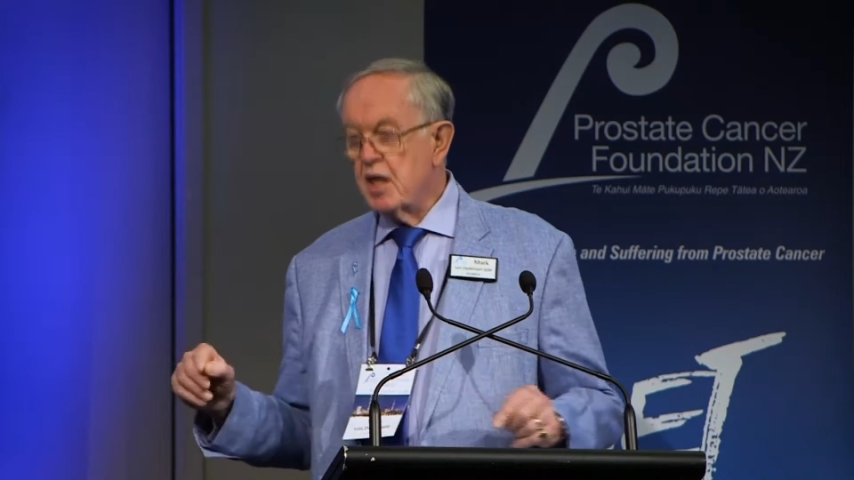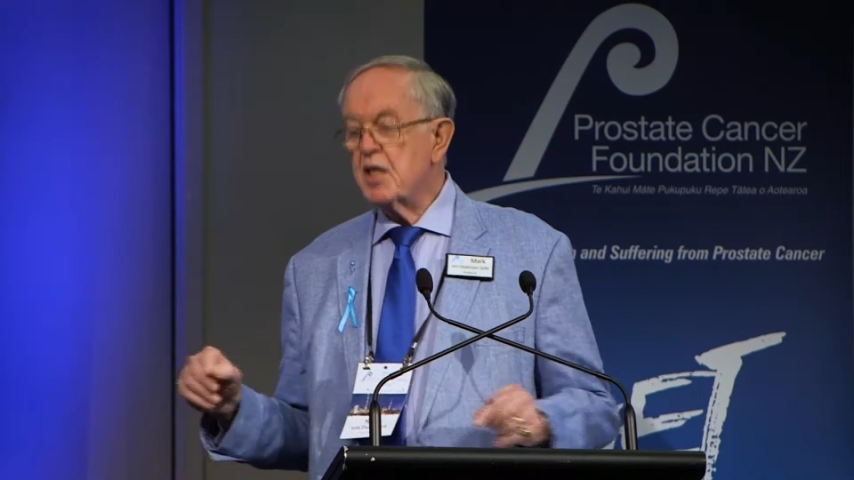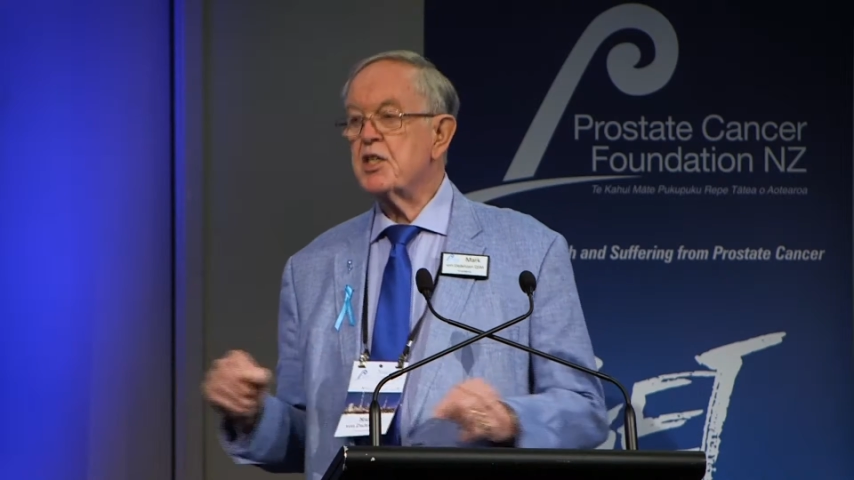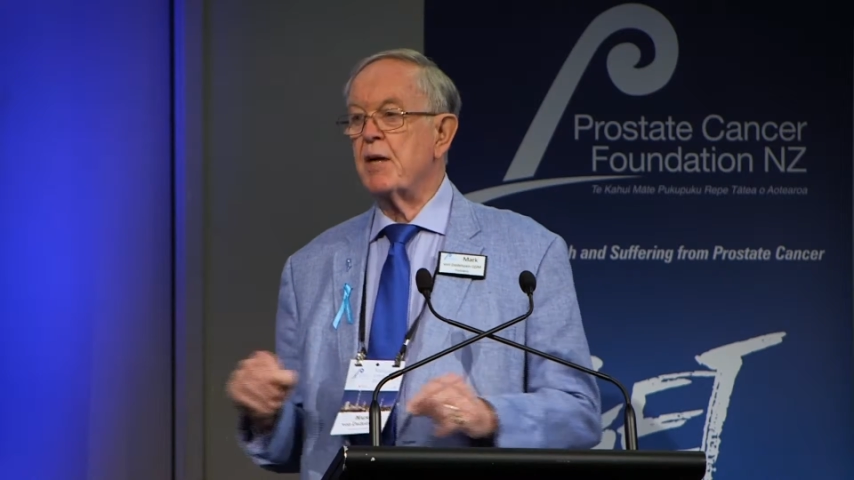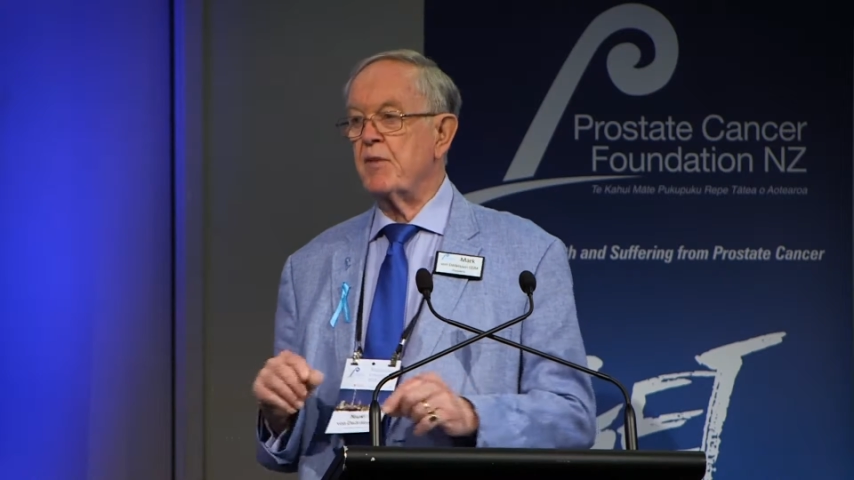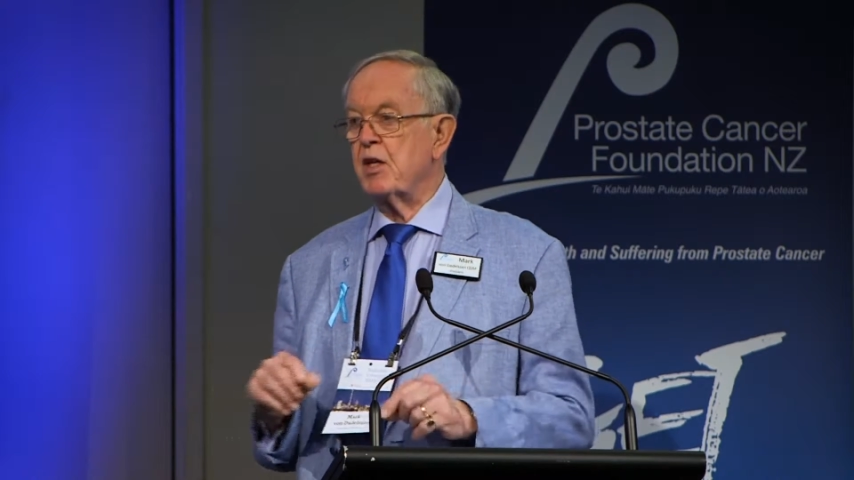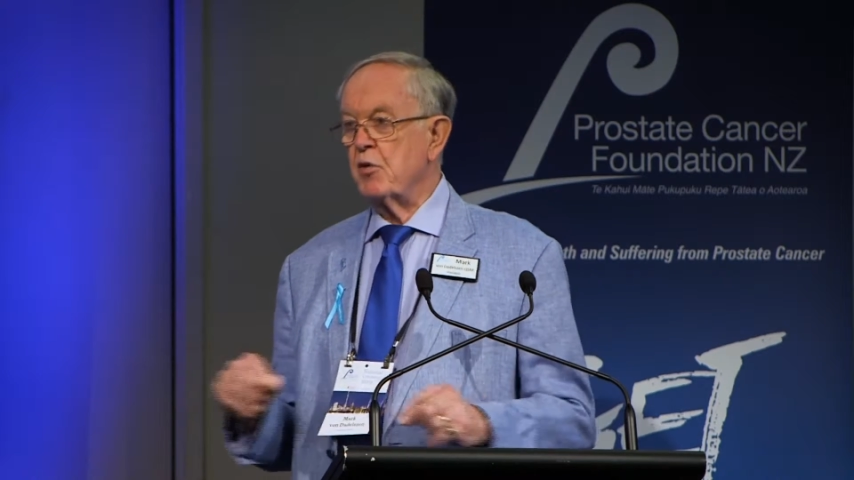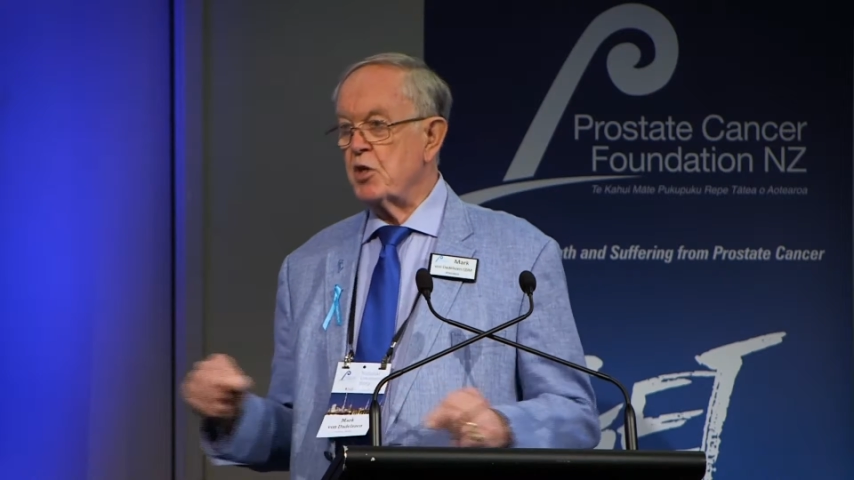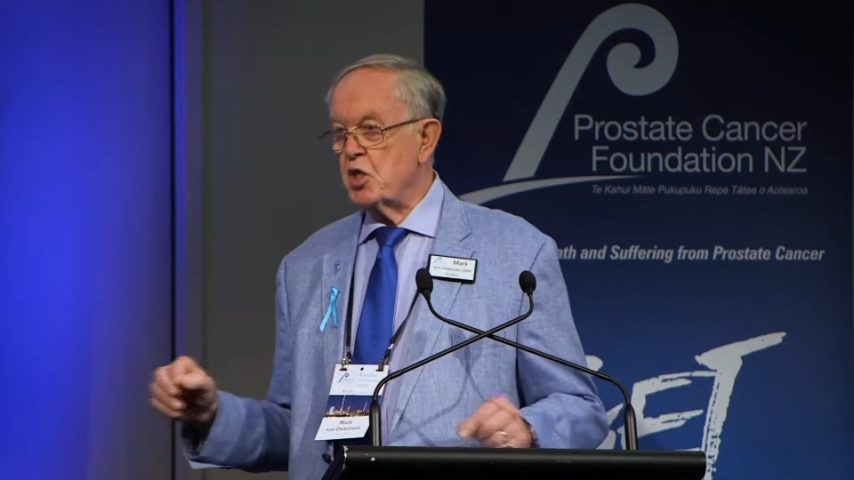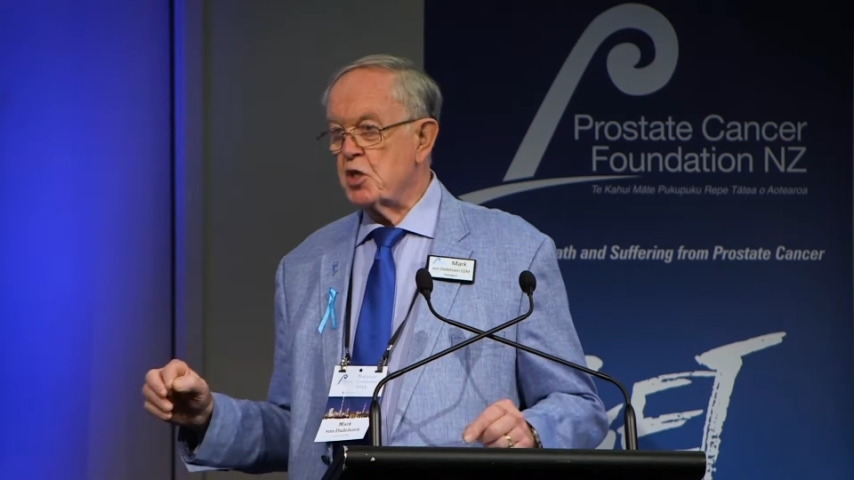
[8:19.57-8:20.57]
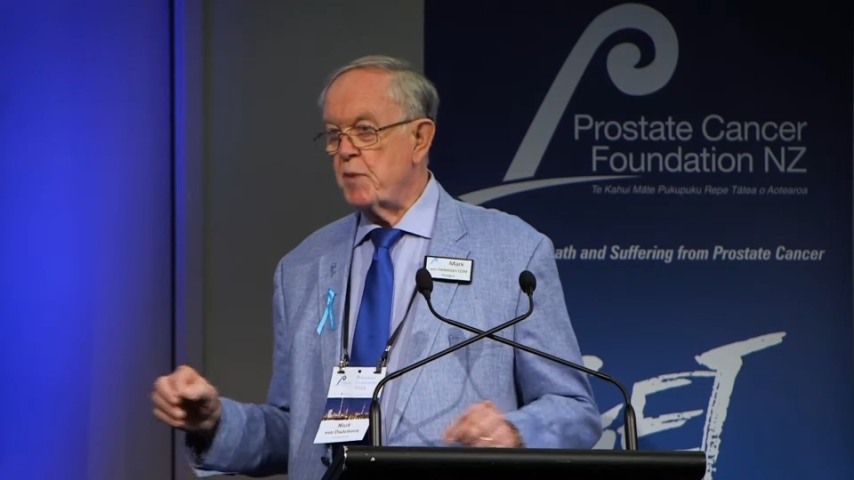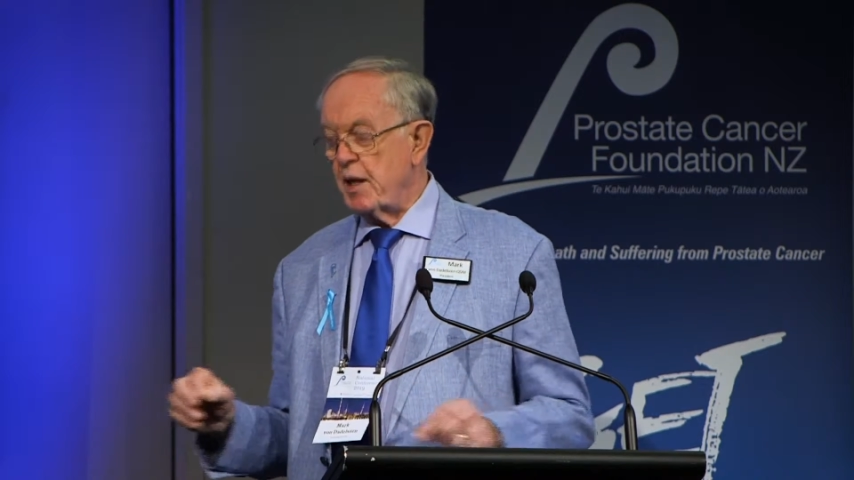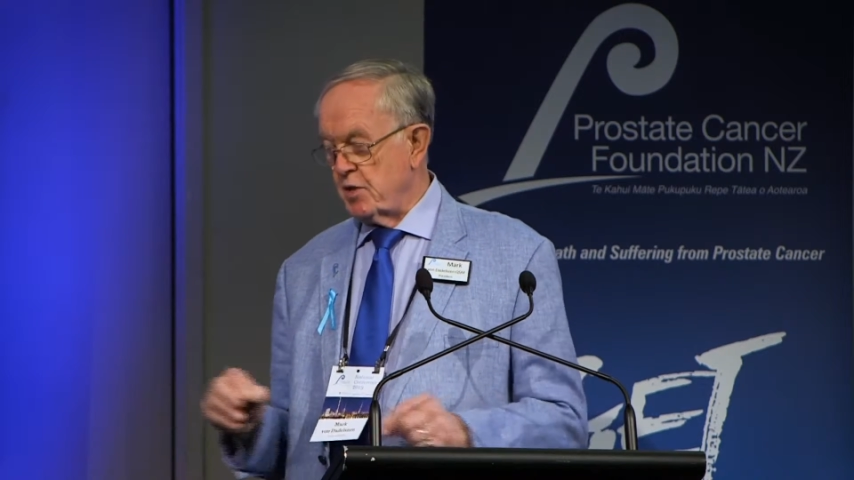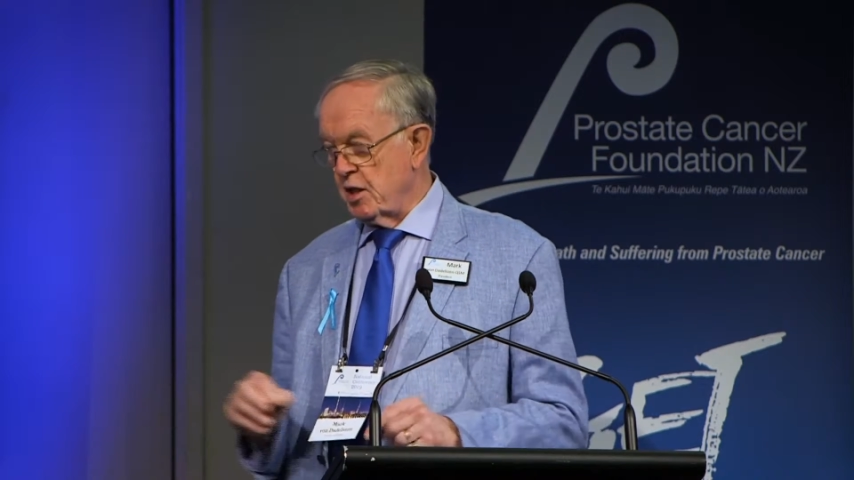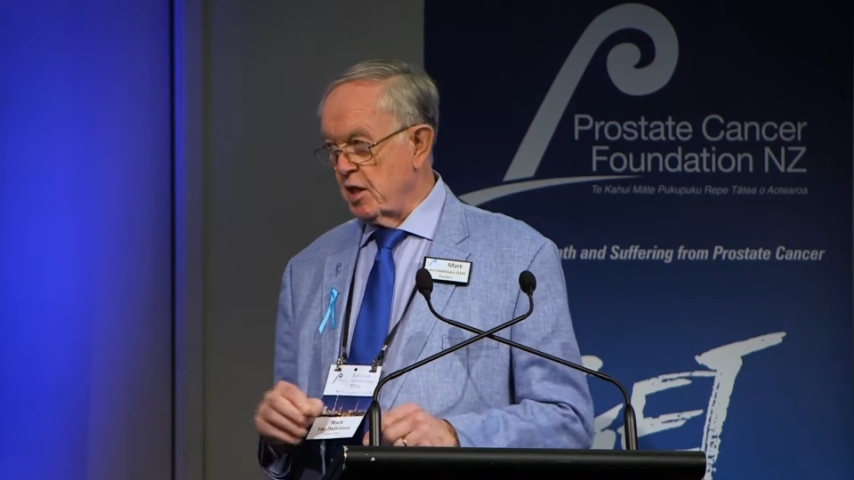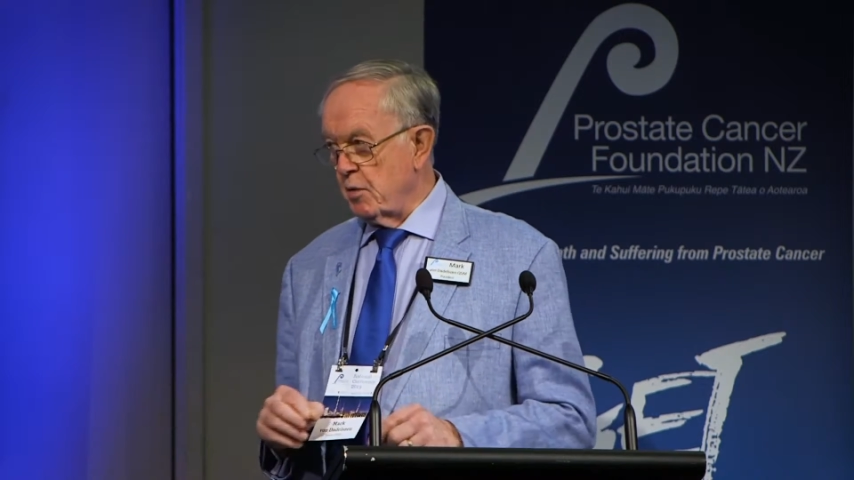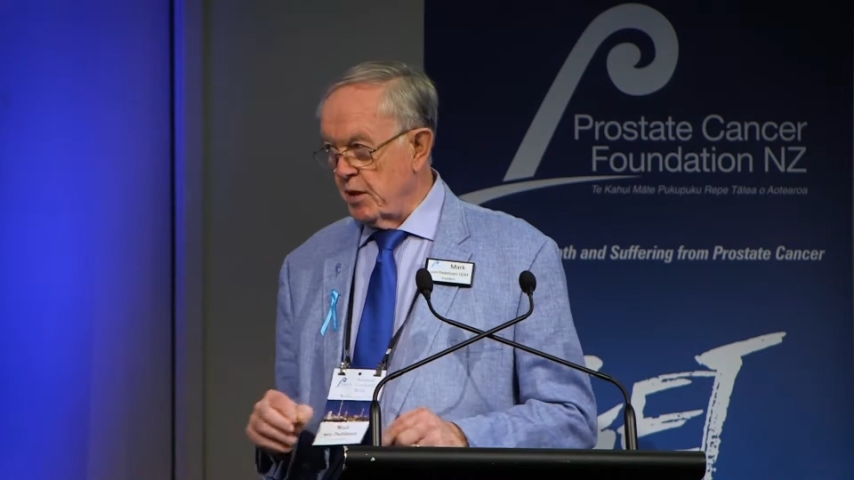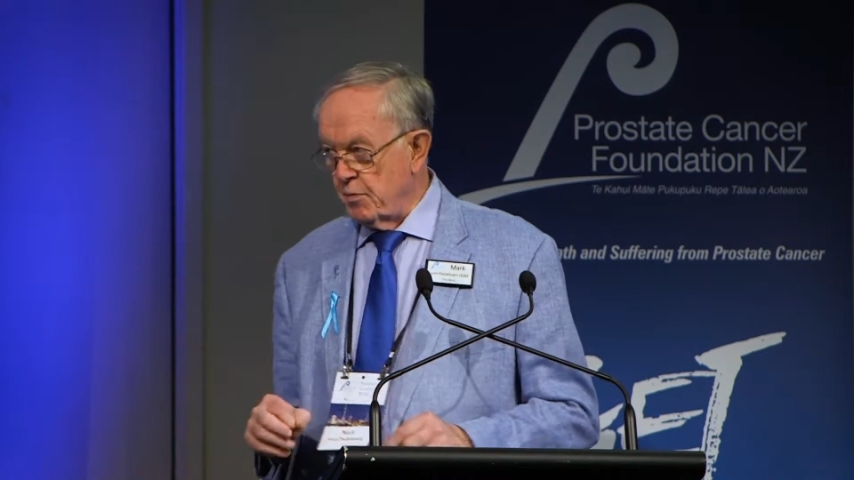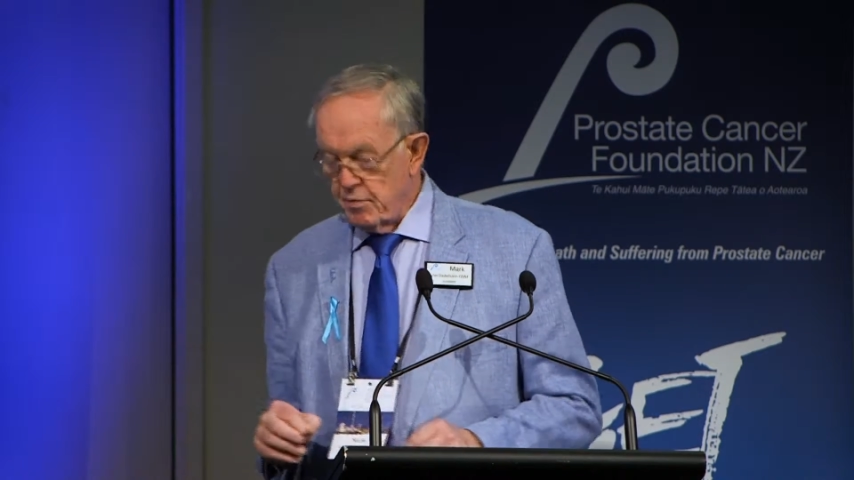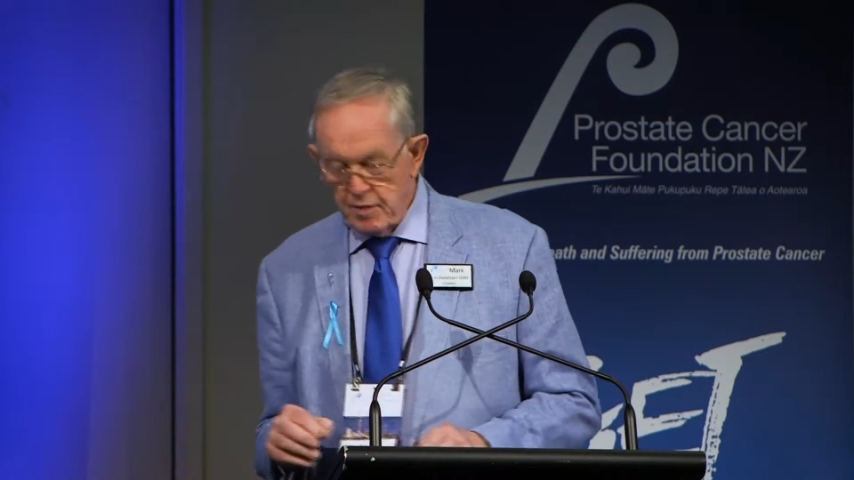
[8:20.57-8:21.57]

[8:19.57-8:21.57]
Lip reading: something which is perhaps a little bit